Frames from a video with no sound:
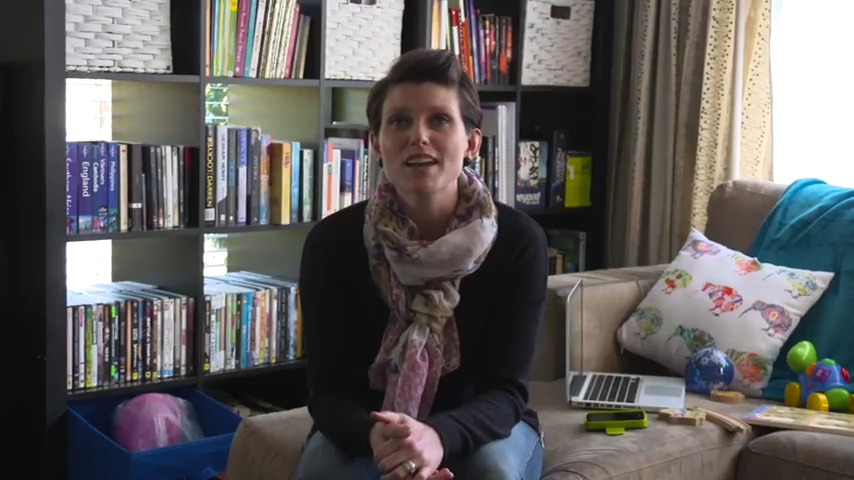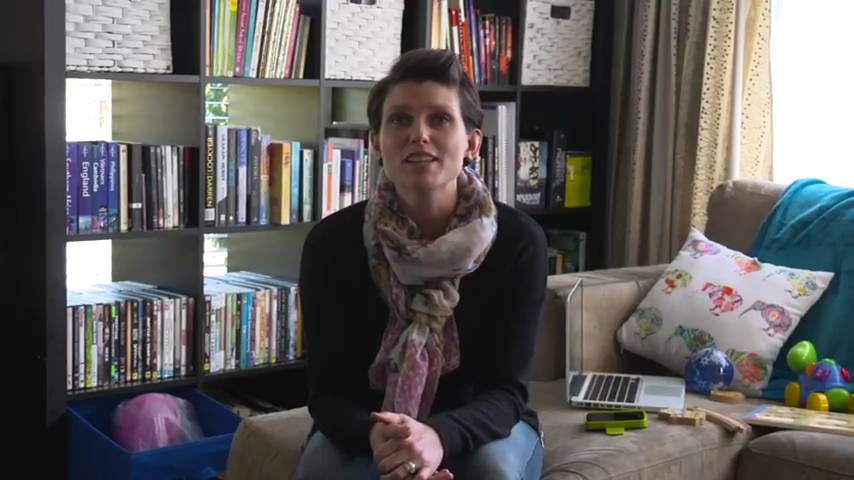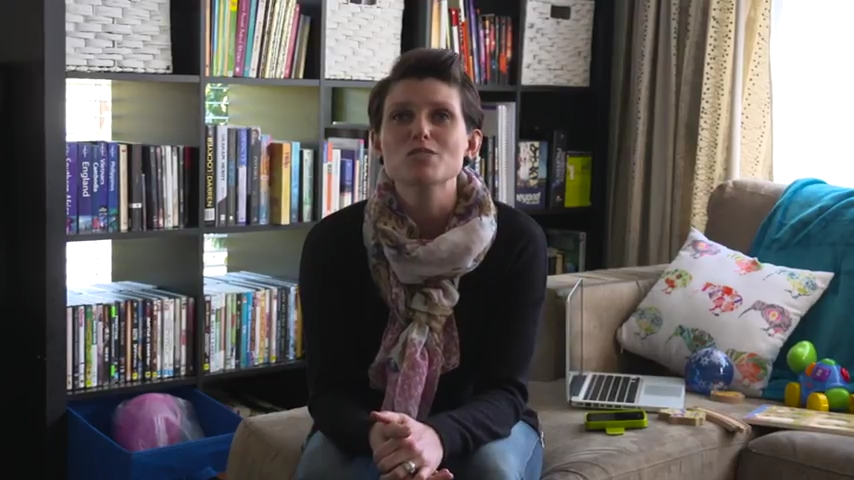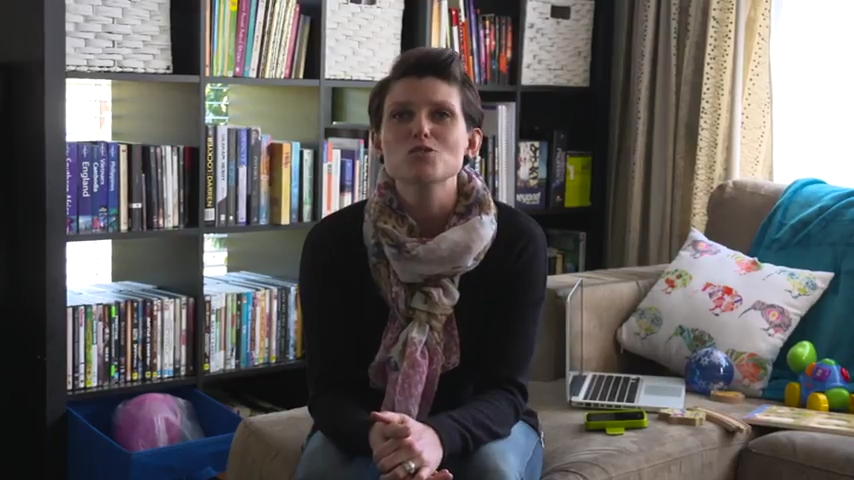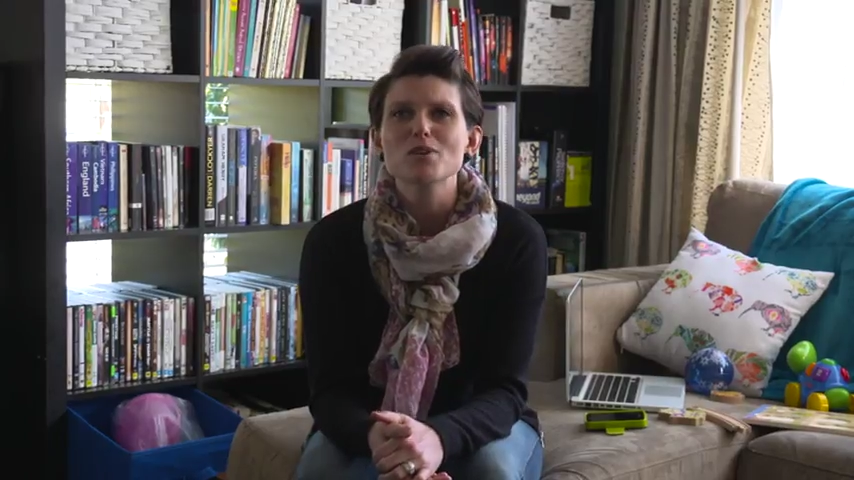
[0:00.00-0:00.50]
and
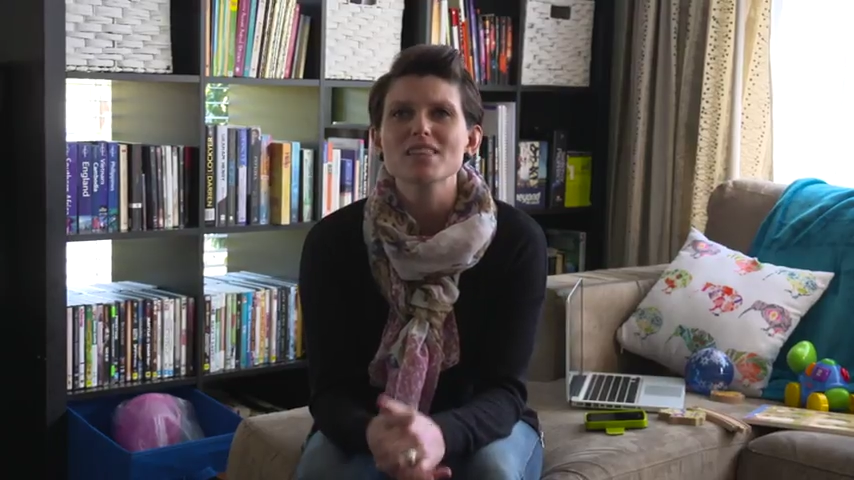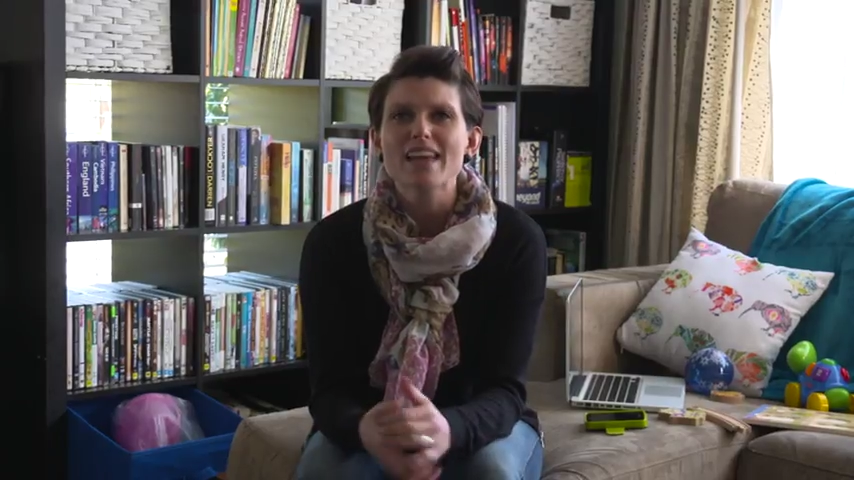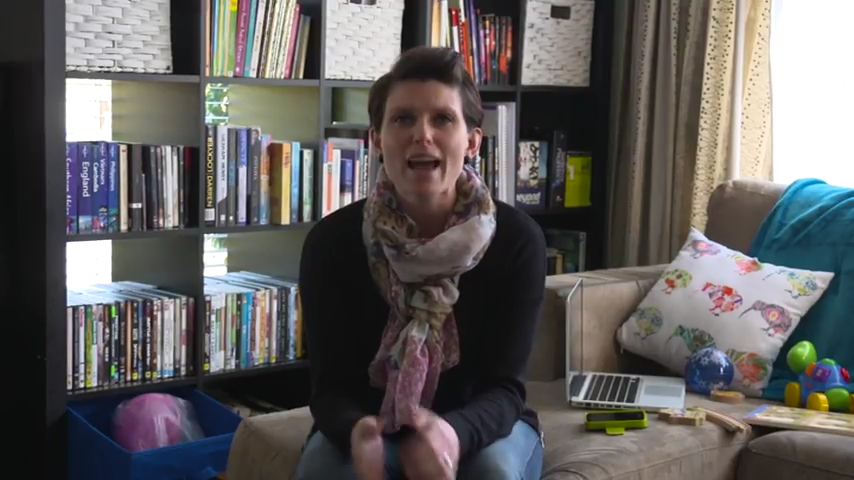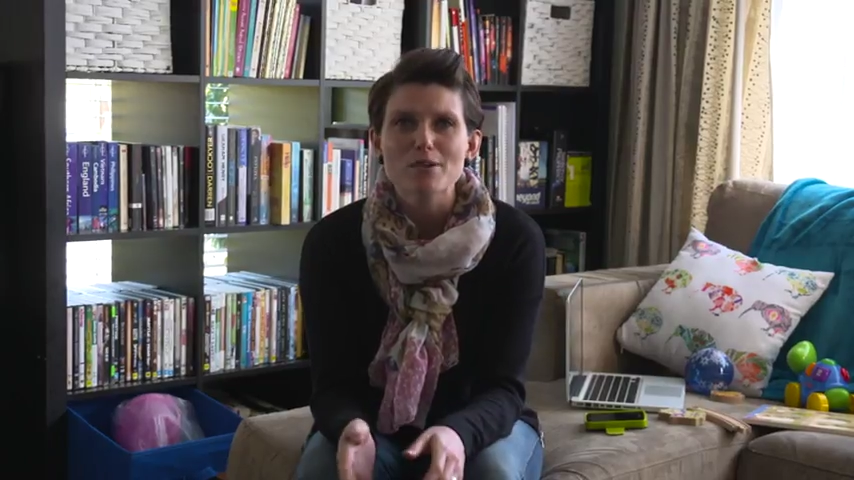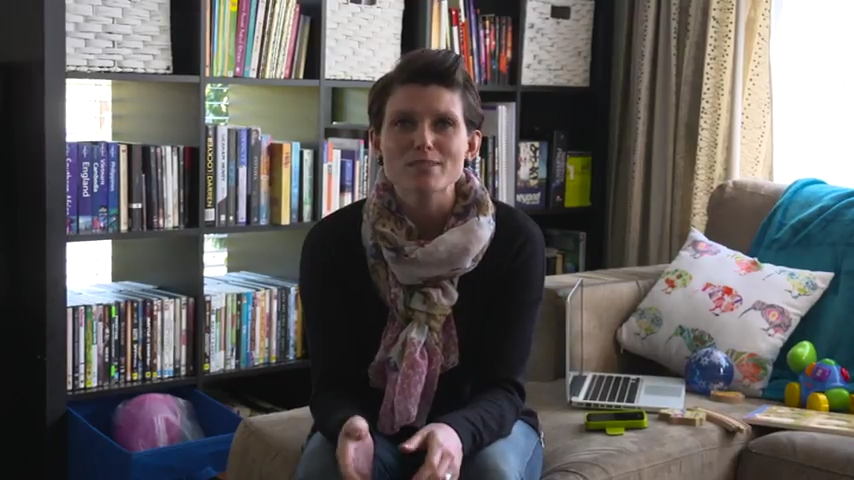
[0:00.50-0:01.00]
enjoy
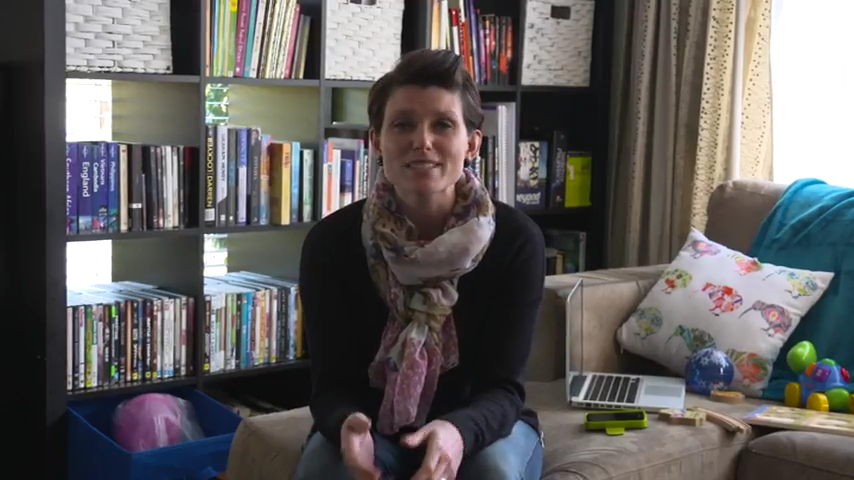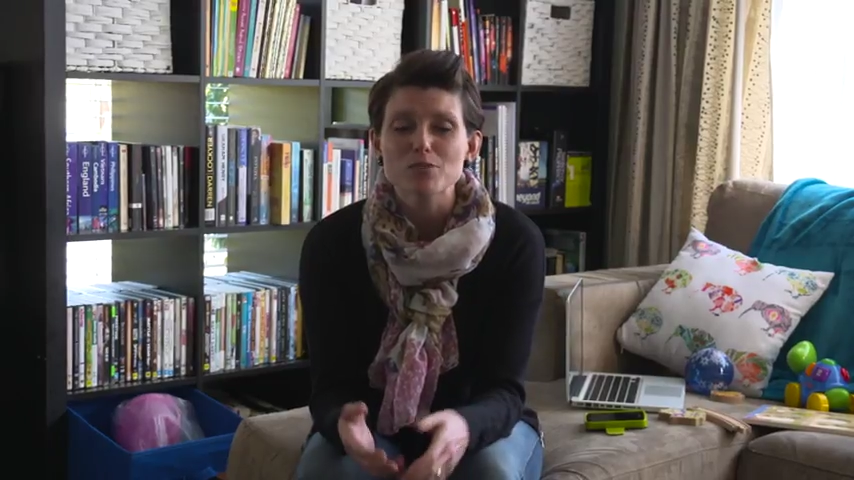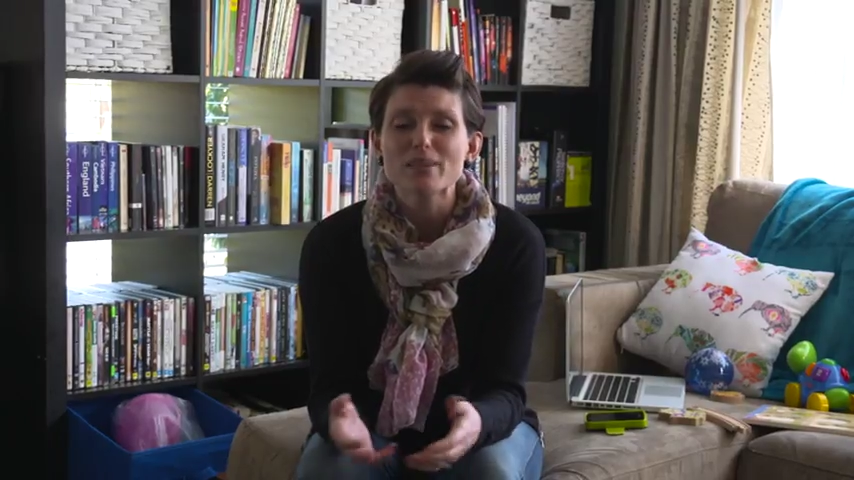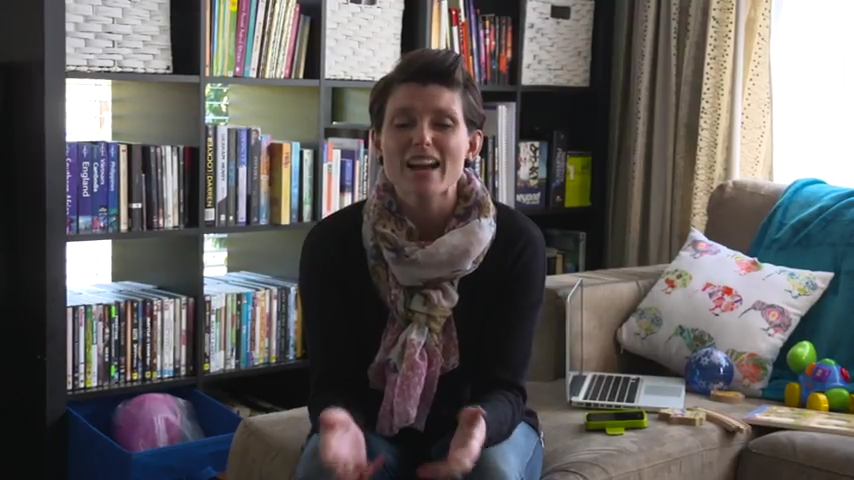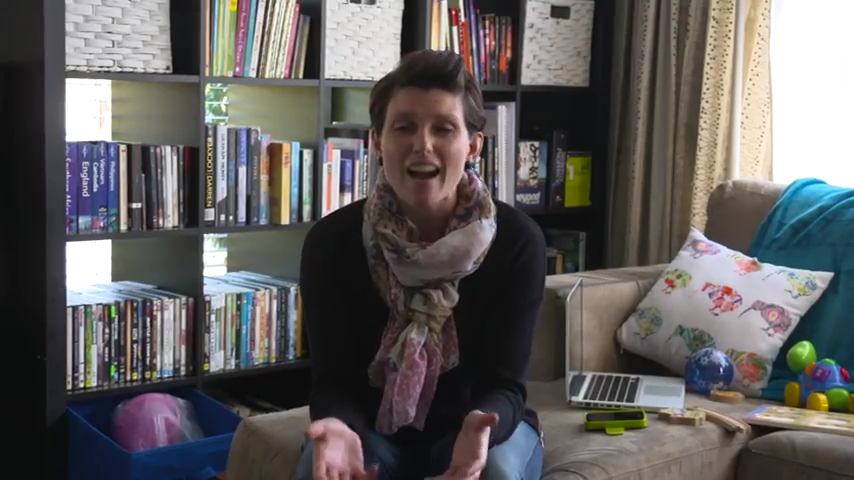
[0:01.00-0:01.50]
the hours
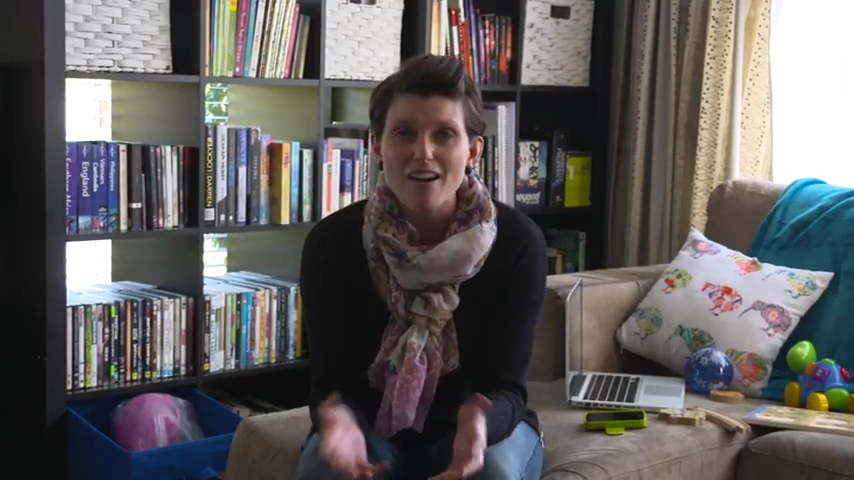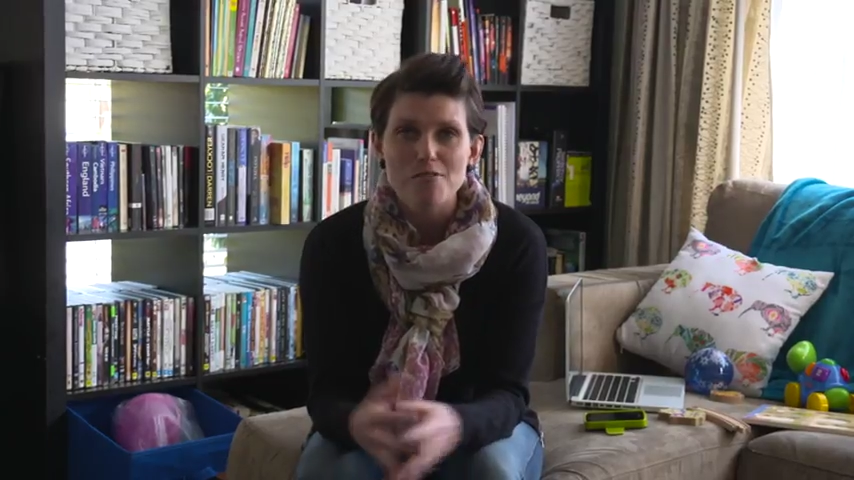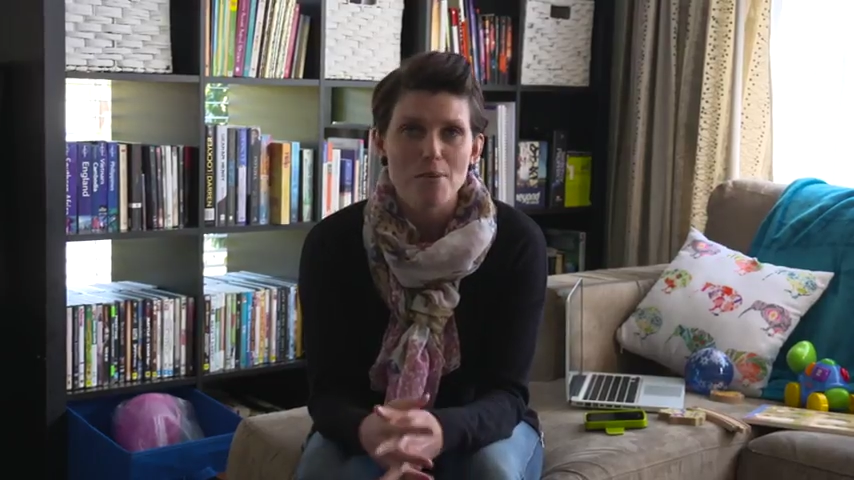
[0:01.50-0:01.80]
that we are